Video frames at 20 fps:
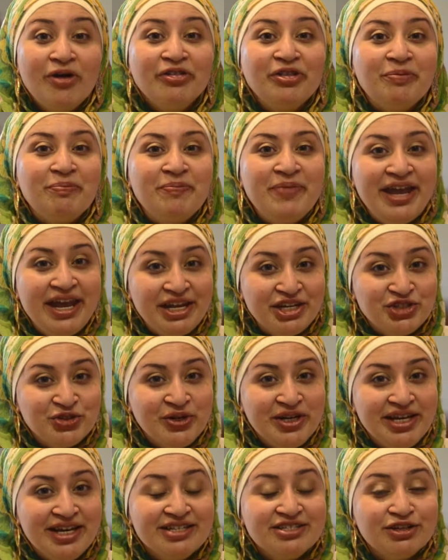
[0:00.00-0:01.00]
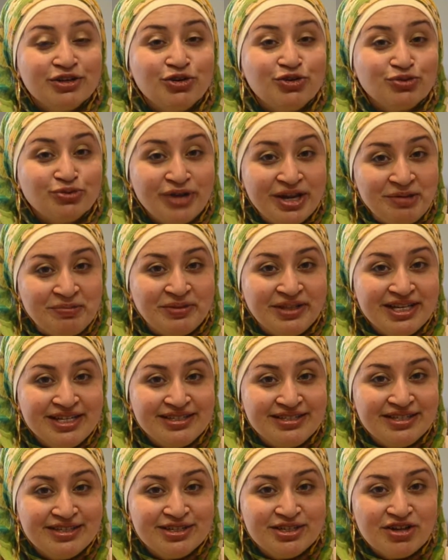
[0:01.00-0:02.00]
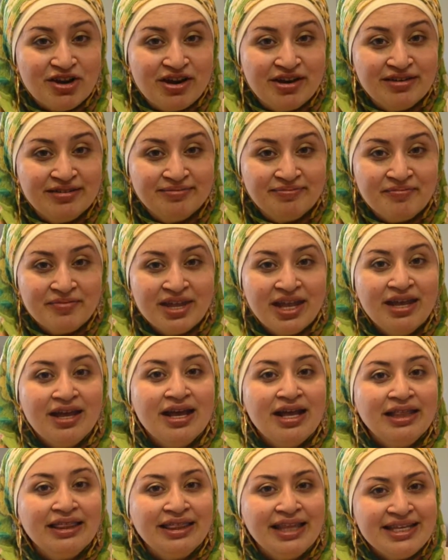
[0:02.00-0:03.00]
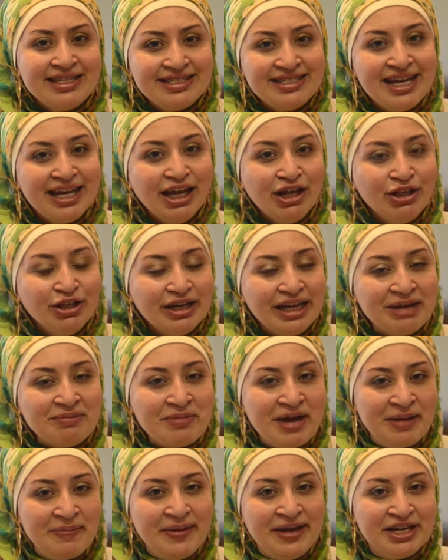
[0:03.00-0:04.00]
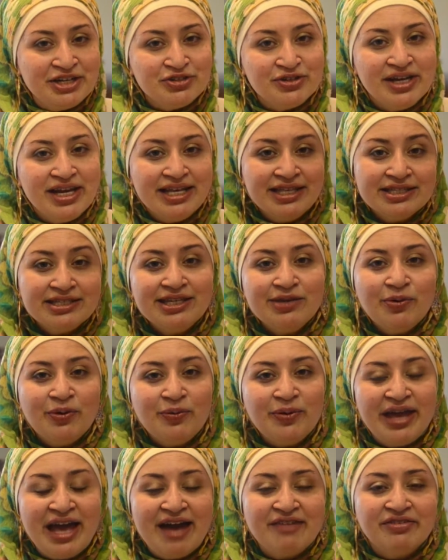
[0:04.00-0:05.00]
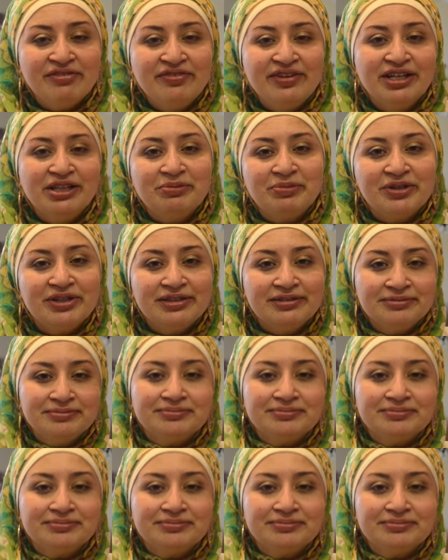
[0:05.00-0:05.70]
the pantry is a great place to start. Let's take a look in my pantry and see what we have available.